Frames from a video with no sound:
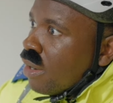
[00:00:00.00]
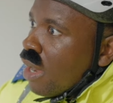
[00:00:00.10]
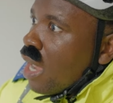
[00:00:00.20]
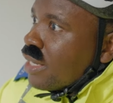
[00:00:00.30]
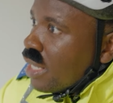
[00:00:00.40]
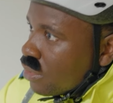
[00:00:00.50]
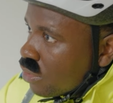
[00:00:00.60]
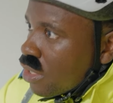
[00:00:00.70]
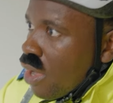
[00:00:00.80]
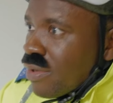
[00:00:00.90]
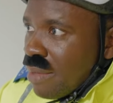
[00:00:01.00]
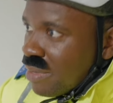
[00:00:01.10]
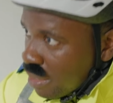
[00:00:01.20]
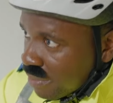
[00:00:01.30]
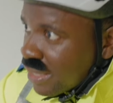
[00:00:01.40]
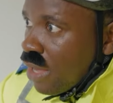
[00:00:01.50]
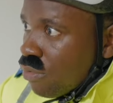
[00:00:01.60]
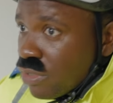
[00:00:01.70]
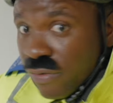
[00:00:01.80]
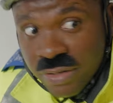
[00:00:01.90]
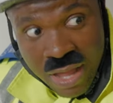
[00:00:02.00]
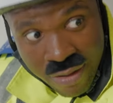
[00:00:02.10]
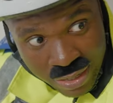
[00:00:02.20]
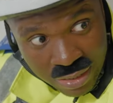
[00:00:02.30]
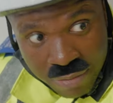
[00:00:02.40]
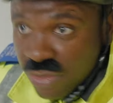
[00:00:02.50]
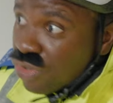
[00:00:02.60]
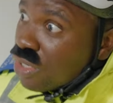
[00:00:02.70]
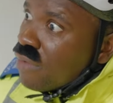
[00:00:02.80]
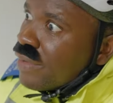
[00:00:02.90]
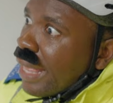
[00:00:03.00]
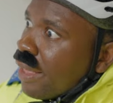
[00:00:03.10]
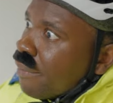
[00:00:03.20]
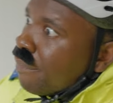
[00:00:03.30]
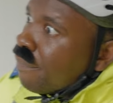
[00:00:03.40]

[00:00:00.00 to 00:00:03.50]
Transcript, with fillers: I need you to go and get me some Skittles from that vending machine over there.